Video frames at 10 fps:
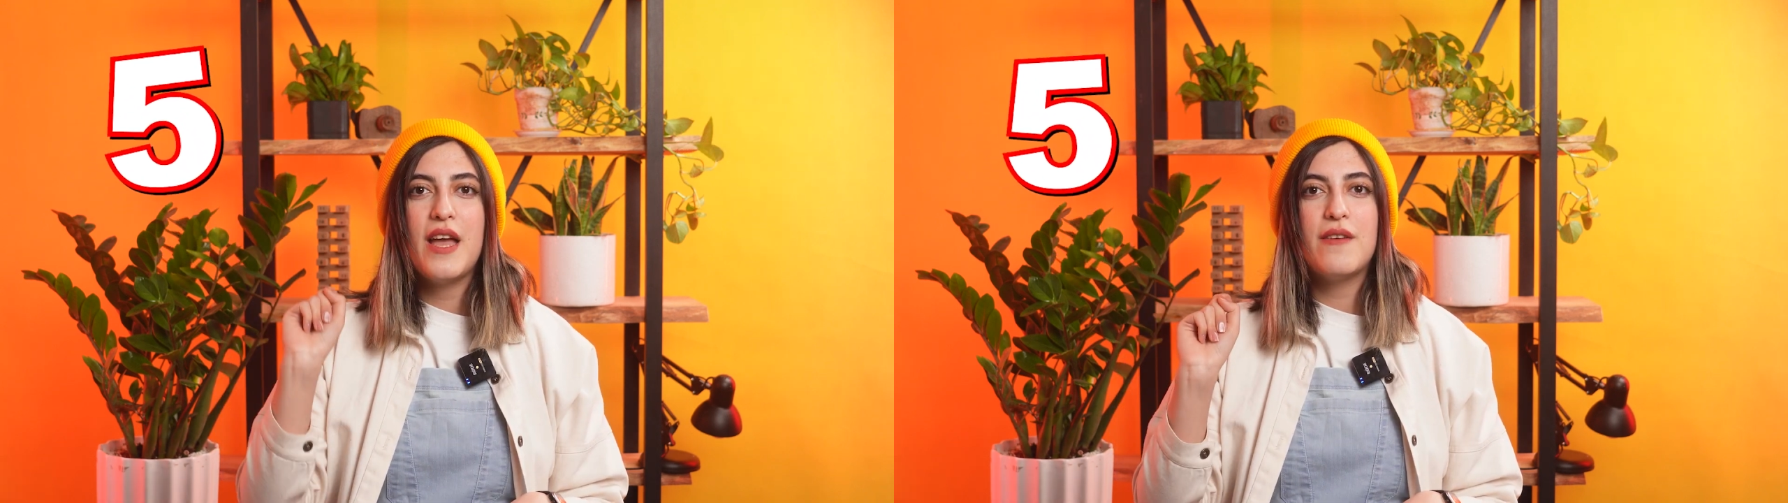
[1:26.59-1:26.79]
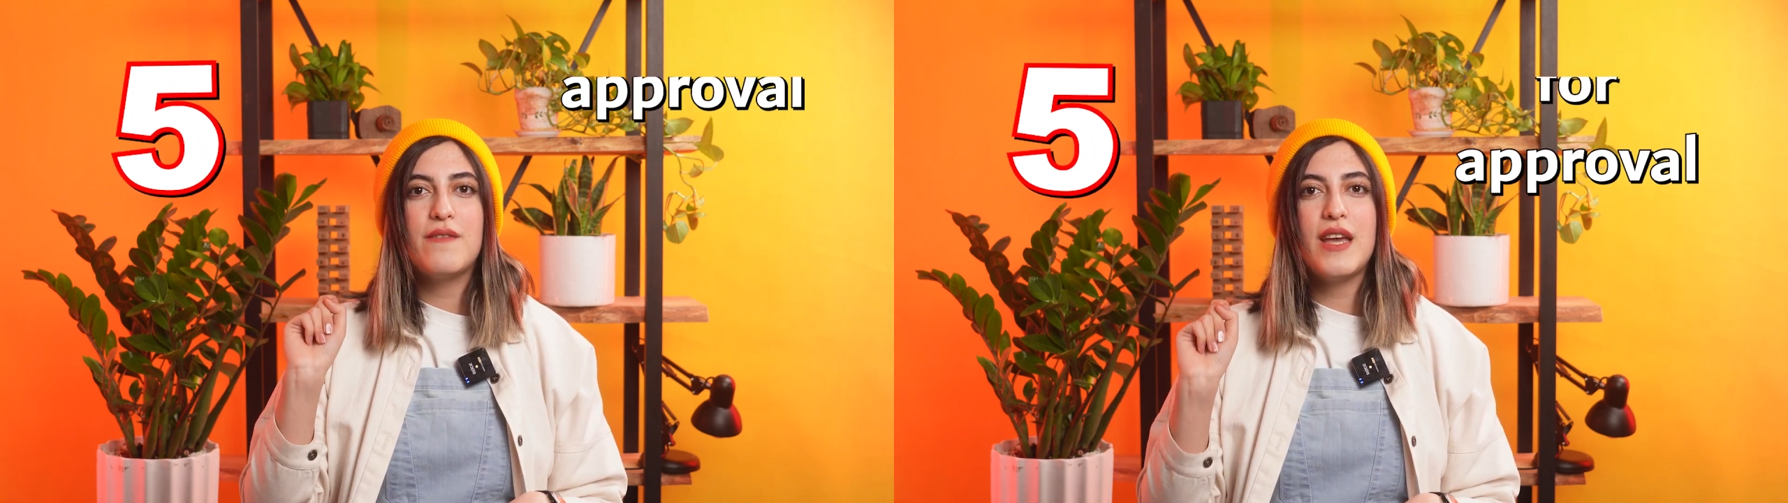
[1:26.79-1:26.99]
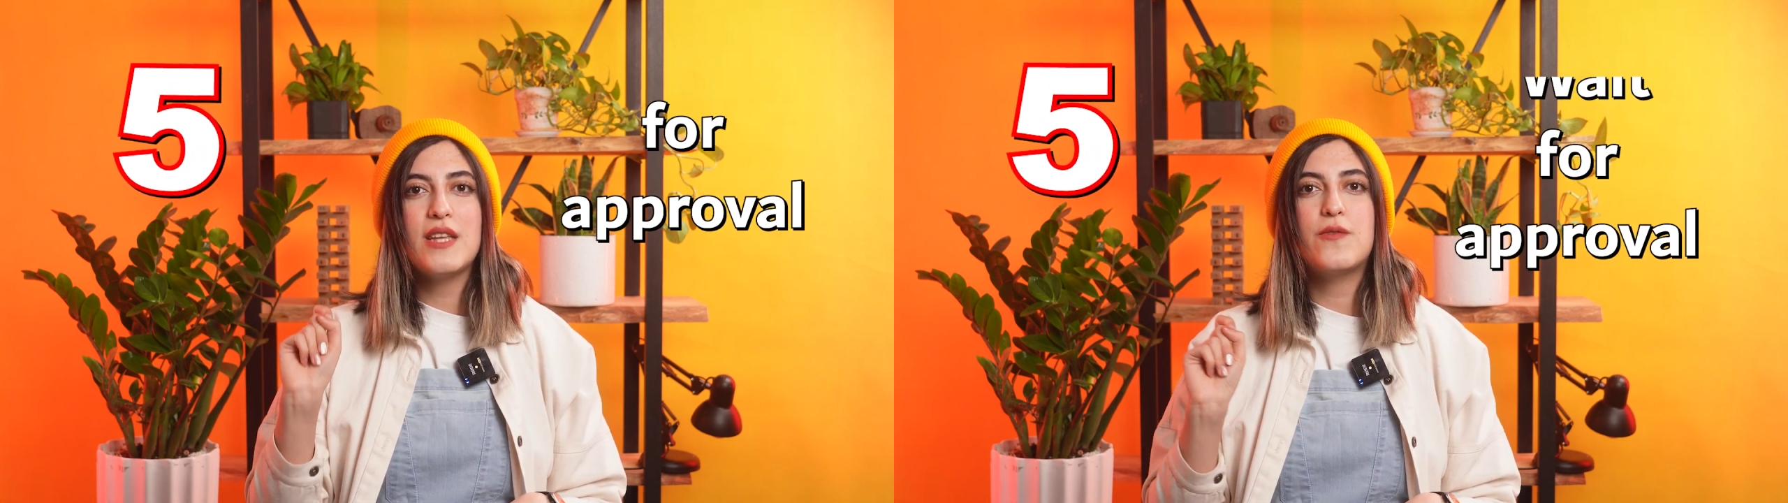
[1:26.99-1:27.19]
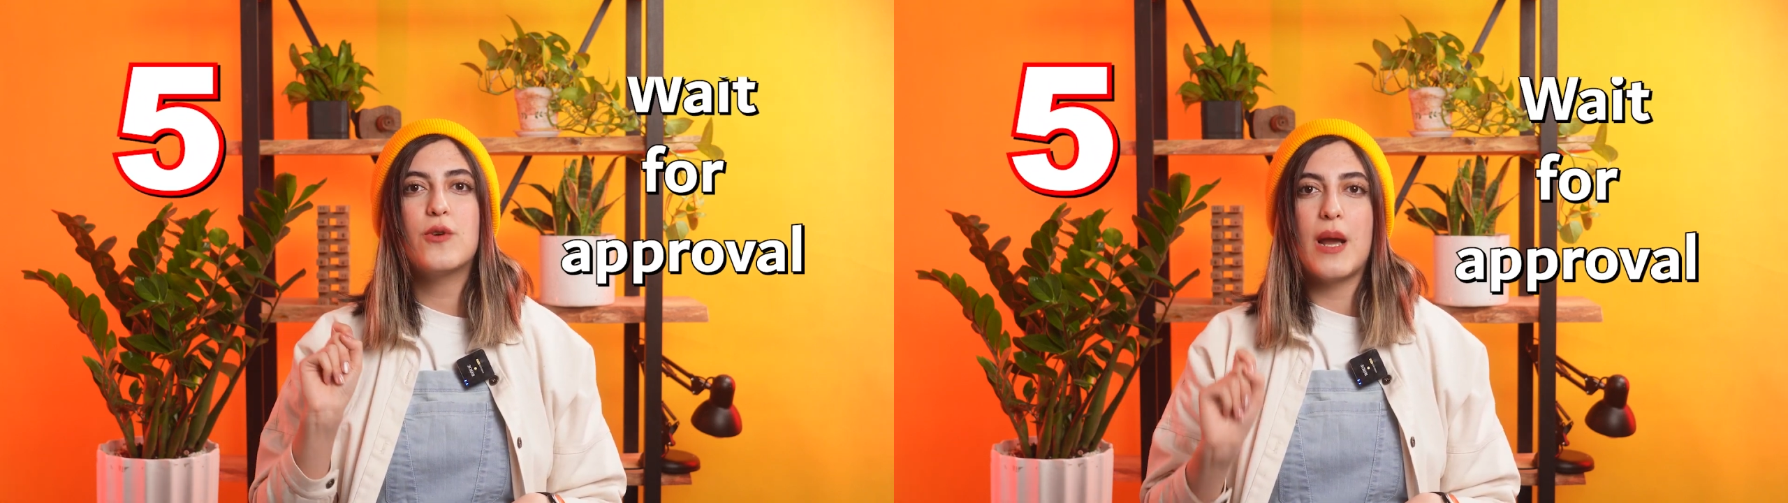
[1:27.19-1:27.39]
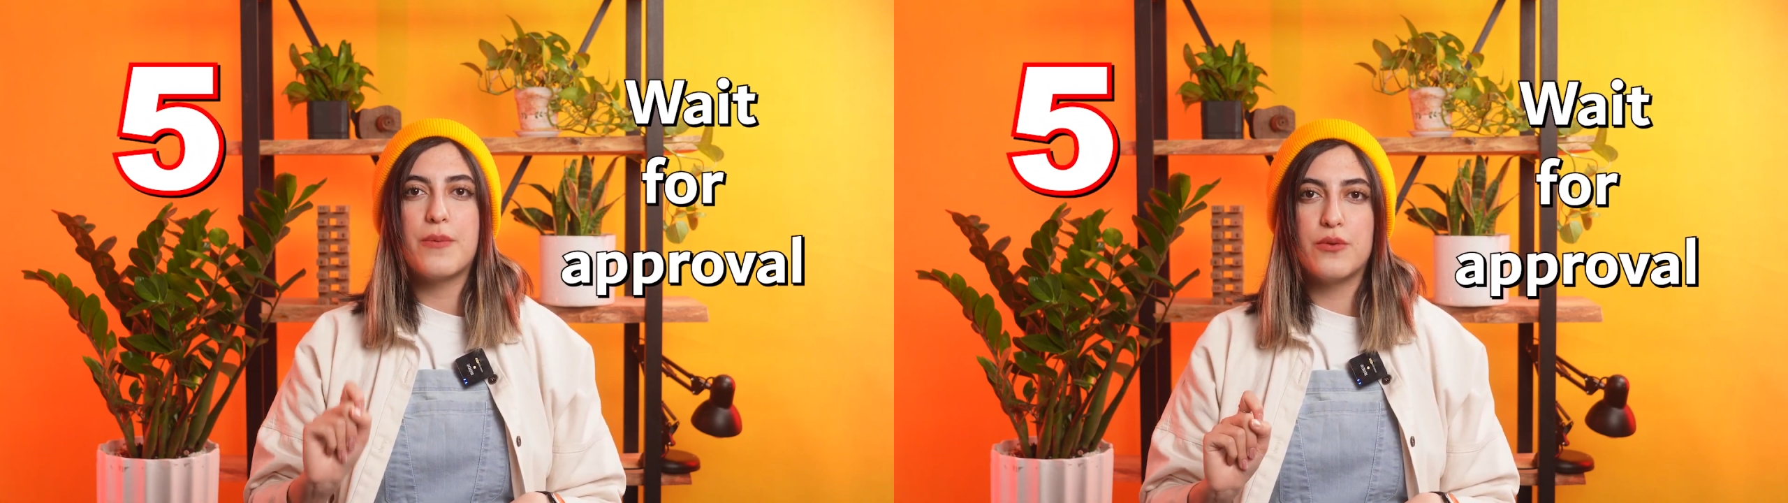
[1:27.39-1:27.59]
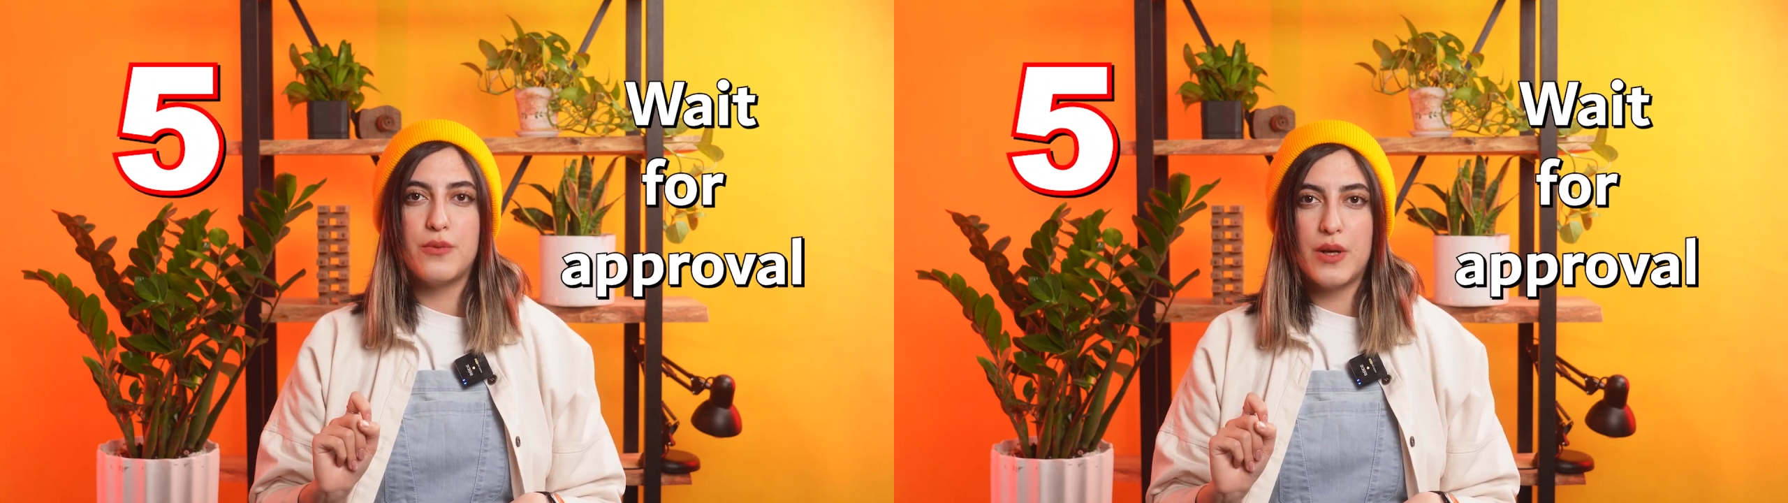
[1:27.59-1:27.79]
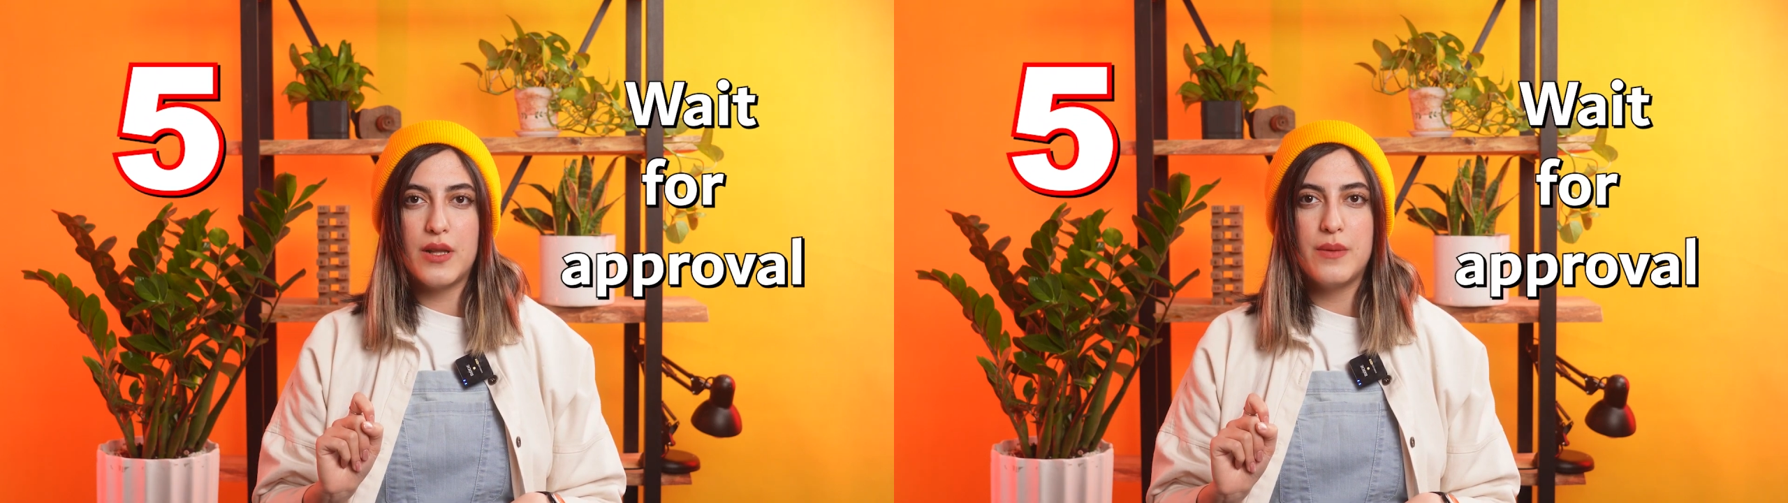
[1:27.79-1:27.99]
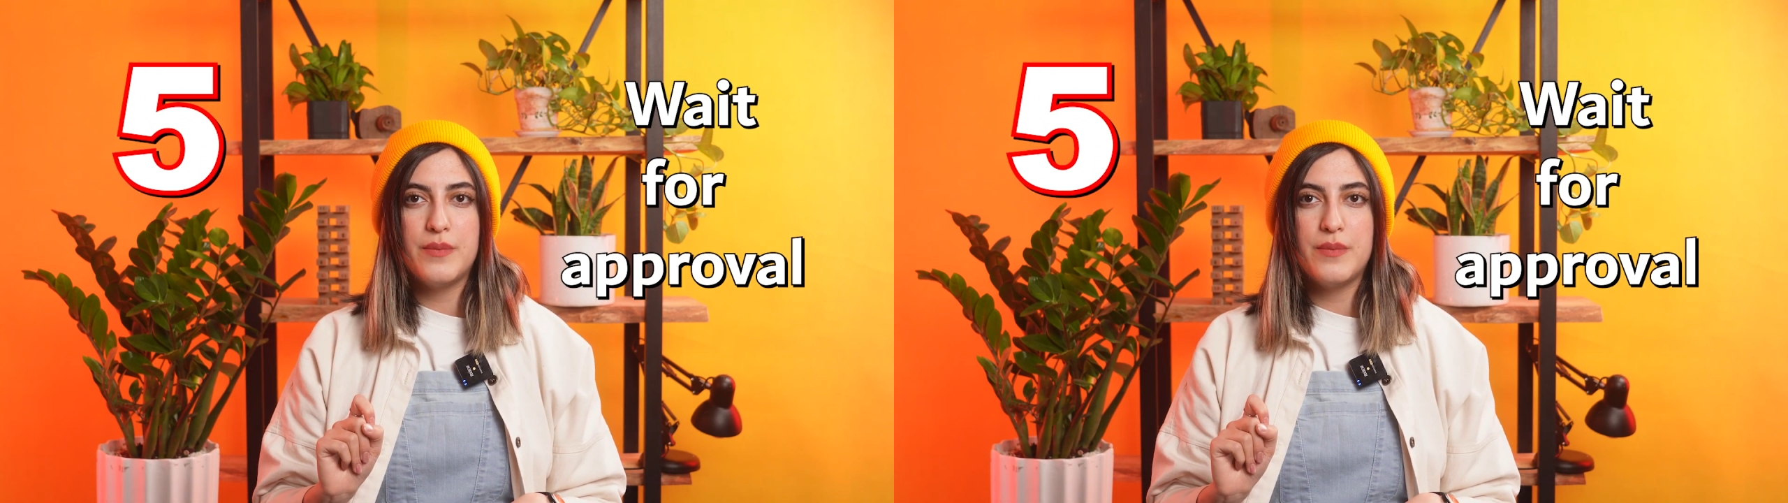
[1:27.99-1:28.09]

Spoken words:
Wait for approval.